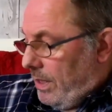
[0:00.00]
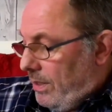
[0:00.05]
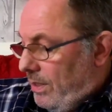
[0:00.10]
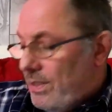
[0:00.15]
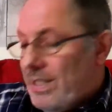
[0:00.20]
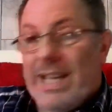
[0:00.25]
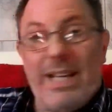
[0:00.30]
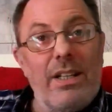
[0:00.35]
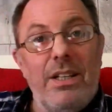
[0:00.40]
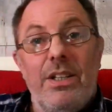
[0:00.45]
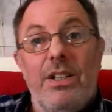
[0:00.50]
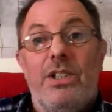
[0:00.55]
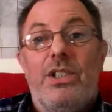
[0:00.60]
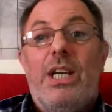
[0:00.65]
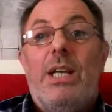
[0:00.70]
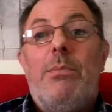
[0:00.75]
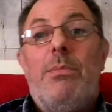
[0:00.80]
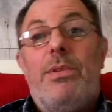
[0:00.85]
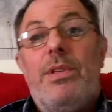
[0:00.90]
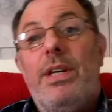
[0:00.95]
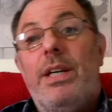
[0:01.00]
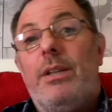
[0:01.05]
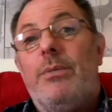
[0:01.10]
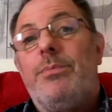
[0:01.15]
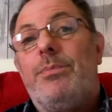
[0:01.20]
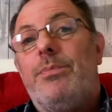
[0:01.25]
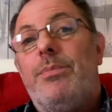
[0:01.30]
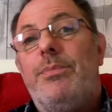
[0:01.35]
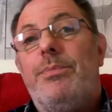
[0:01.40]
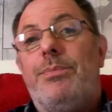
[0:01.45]
Exactly the same thing.
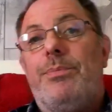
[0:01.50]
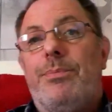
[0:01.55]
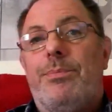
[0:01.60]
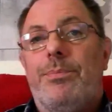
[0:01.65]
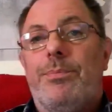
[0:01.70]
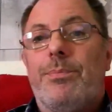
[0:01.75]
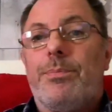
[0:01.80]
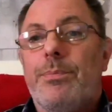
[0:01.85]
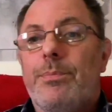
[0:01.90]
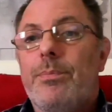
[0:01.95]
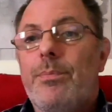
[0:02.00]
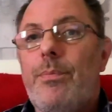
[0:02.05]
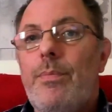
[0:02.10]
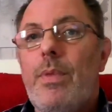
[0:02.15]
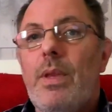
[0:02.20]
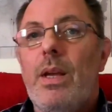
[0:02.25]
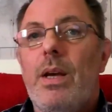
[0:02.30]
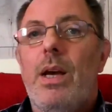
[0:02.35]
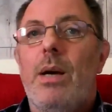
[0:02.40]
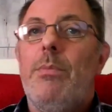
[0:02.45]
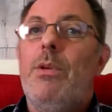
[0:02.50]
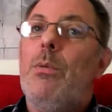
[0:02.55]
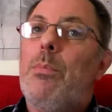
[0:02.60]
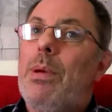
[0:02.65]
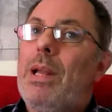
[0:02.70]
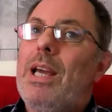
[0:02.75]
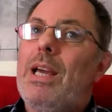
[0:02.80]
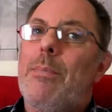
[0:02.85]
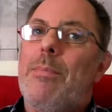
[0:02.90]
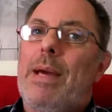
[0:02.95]
You
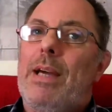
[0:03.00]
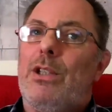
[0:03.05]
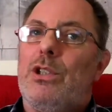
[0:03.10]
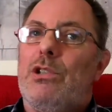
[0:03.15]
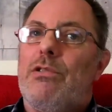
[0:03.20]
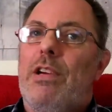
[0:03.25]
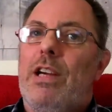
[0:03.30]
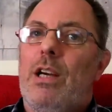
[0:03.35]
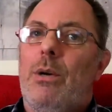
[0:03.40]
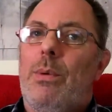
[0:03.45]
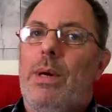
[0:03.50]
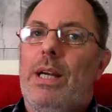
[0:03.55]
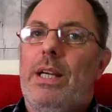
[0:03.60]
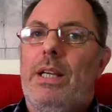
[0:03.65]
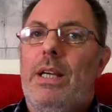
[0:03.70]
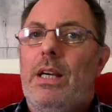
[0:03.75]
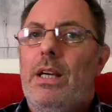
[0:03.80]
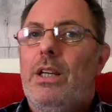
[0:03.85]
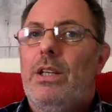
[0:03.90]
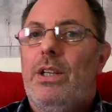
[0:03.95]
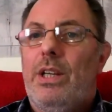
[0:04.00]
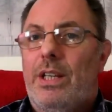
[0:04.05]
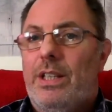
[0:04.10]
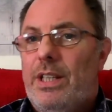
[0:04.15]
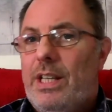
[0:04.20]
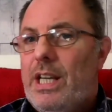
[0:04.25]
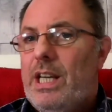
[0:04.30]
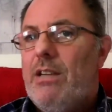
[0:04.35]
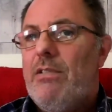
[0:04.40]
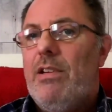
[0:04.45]
play it back straight away. You
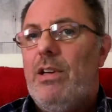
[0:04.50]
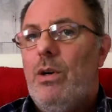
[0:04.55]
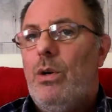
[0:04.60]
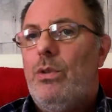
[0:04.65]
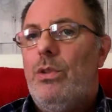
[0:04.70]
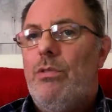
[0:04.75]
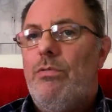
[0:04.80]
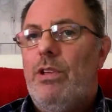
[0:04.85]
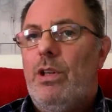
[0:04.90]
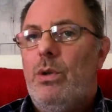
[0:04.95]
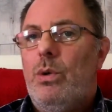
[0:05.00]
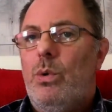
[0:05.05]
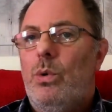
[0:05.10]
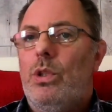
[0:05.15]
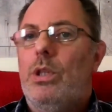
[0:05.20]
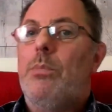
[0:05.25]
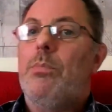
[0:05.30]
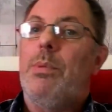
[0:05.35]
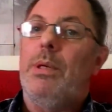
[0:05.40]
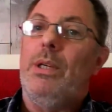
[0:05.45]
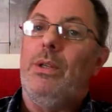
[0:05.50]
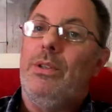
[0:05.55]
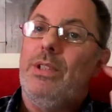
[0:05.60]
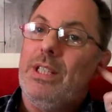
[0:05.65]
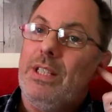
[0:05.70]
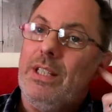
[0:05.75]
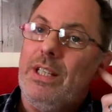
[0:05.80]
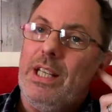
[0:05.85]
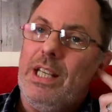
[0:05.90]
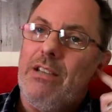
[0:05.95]
can hear it on the recorder, but you
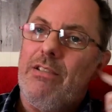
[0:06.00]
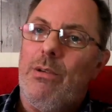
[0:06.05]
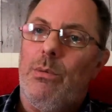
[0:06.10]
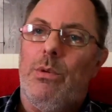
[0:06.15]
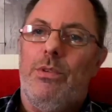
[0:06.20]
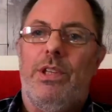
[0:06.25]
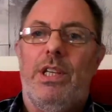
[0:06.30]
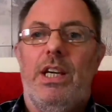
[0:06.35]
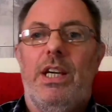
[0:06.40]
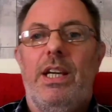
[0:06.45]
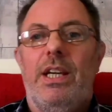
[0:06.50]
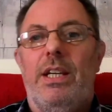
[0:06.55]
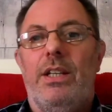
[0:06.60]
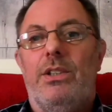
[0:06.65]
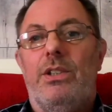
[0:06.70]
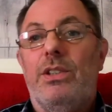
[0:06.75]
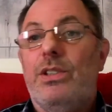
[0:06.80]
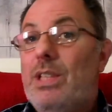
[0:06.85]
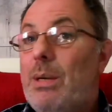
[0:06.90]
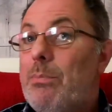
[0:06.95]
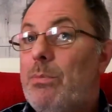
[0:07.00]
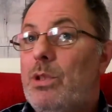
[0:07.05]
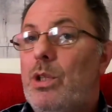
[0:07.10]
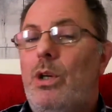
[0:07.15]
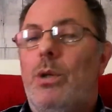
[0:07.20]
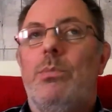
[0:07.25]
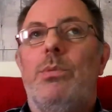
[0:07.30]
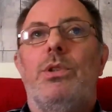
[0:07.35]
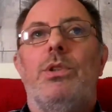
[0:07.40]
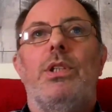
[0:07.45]
didn't hear it with your ears.
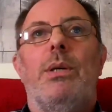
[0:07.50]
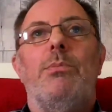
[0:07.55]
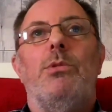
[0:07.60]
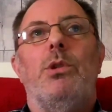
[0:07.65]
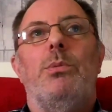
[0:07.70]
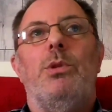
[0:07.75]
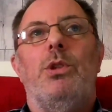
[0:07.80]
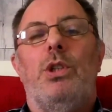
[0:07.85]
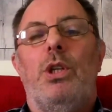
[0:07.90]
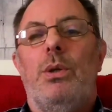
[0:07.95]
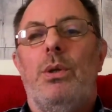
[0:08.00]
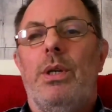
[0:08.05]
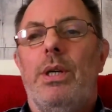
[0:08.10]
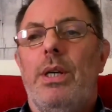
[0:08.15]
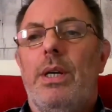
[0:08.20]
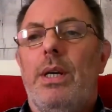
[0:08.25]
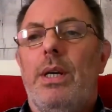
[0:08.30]
Sometimes you do.